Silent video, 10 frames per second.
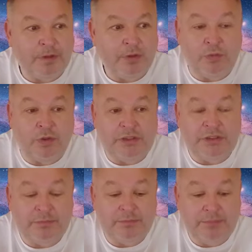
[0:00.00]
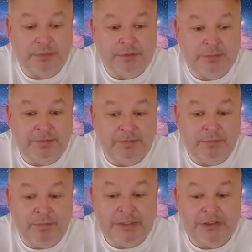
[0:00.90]
who wanted some
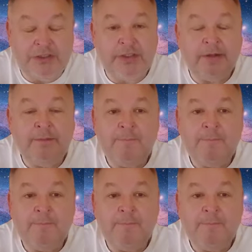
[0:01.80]
information.